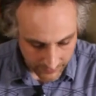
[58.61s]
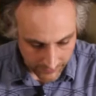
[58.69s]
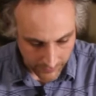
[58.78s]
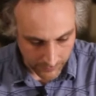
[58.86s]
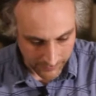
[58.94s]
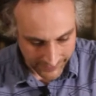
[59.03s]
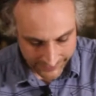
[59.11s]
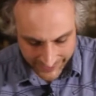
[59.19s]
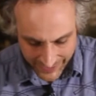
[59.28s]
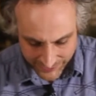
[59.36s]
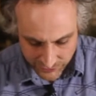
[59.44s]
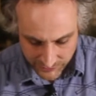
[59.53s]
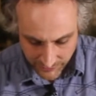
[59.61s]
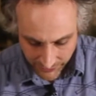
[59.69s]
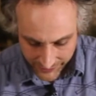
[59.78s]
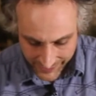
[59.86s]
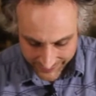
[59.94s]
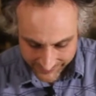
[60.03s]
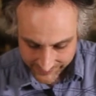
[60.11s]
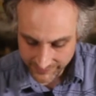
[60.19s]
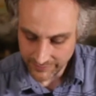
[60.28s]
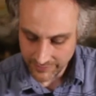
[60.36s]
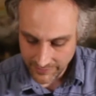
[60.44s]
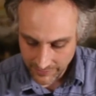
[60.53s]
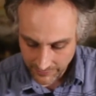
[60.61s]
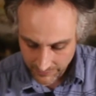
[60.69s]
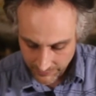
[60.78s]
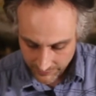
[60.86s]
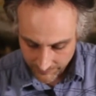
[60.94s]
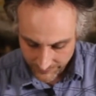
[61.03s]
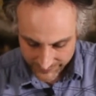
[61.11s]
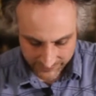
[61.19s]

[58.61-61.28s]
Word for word: And attached to this, this